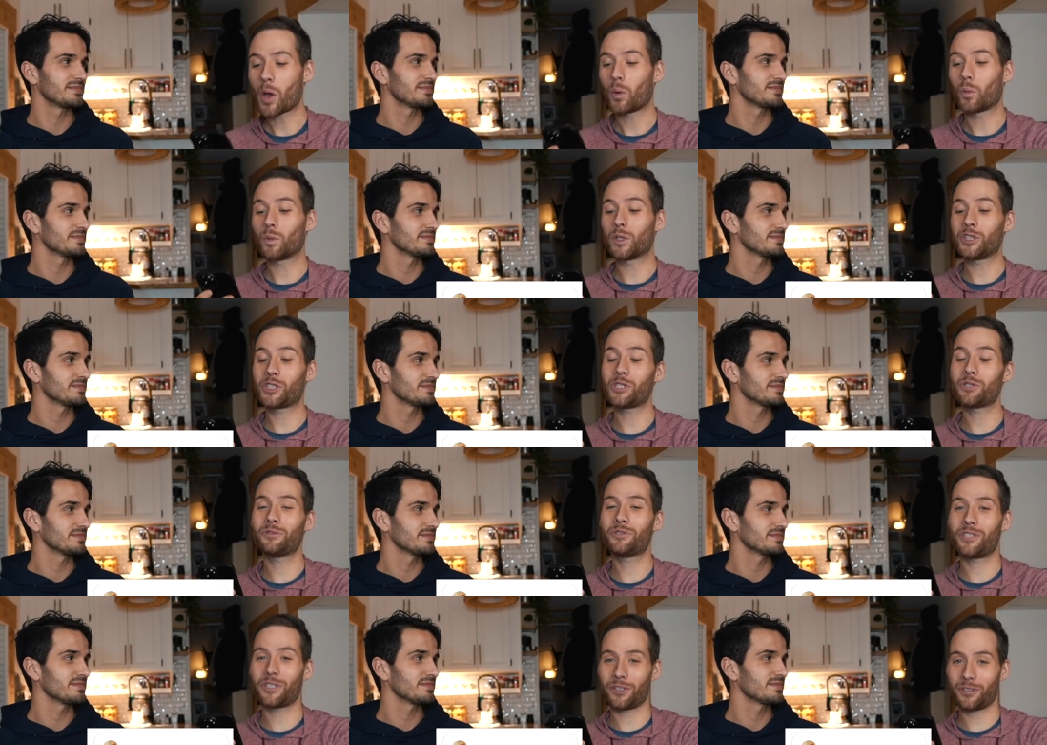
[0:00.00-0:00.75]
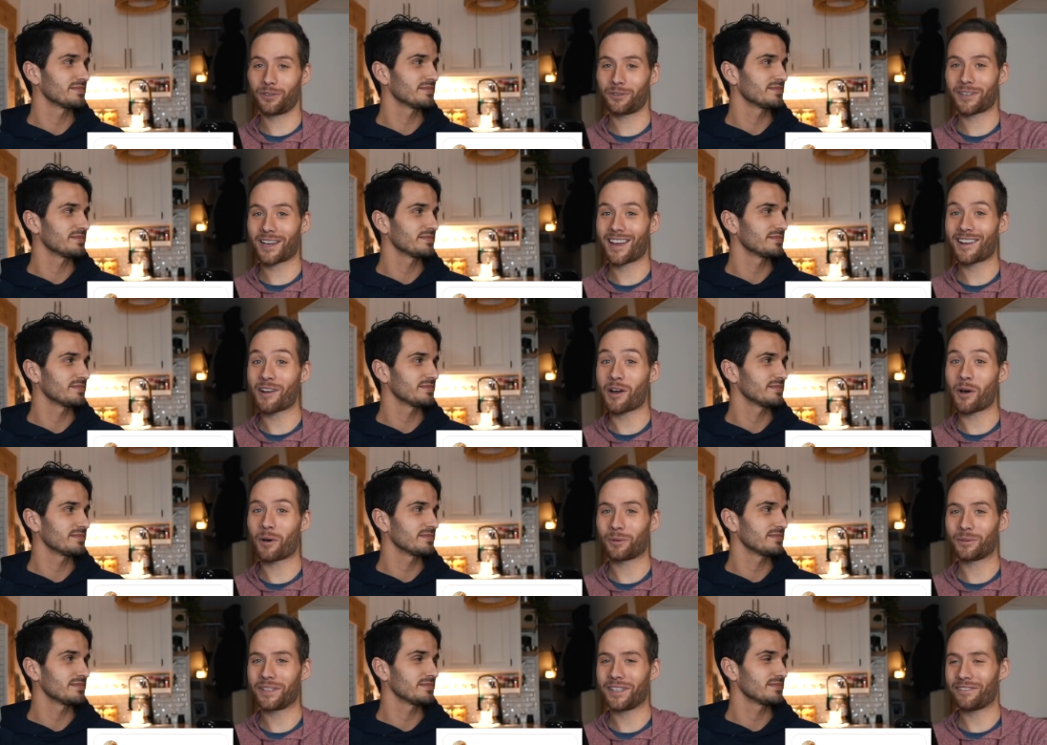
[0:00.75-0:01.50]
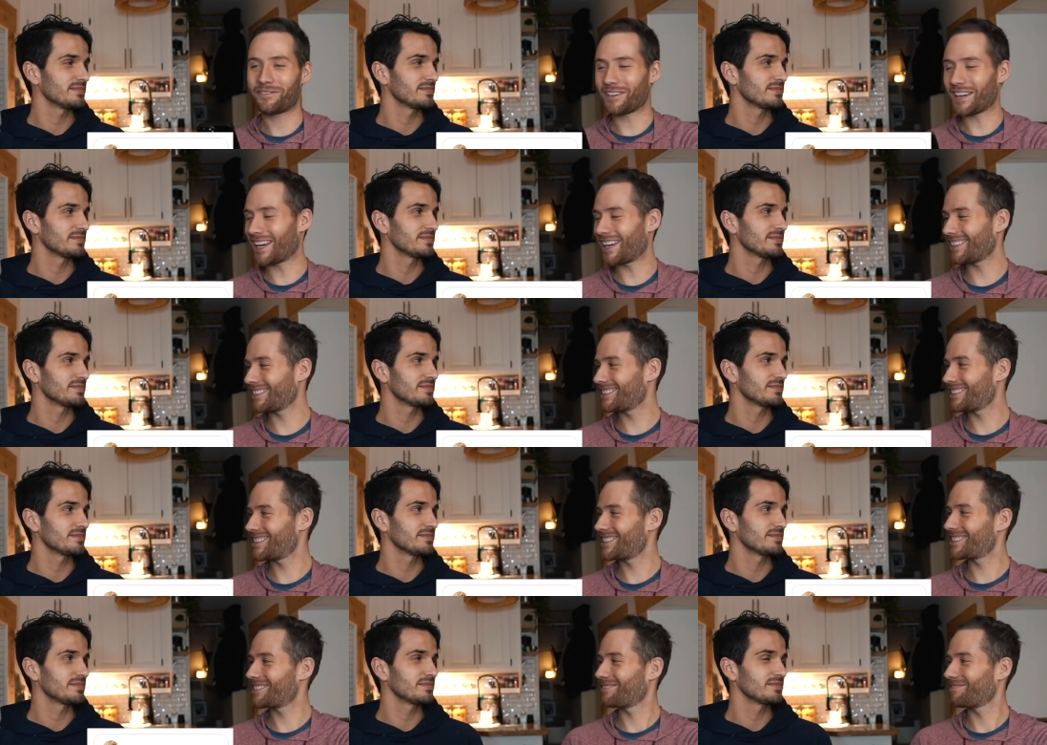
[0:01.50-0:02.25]
Speaker 1: Would you do an
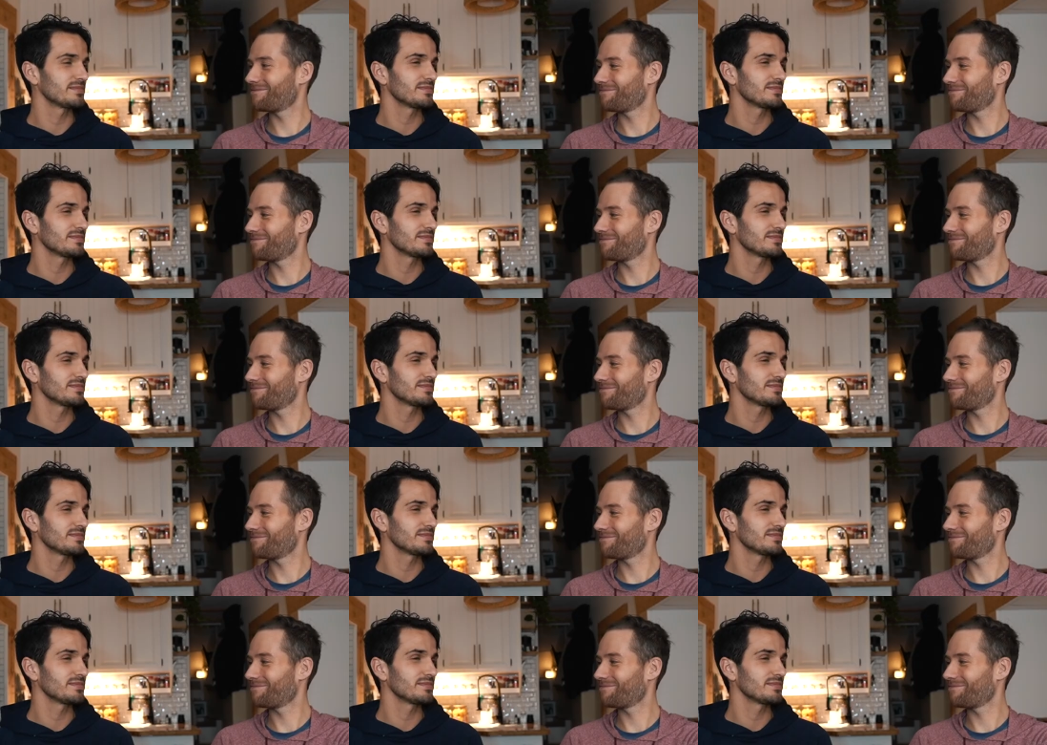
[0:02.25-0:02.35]
OnlyFans?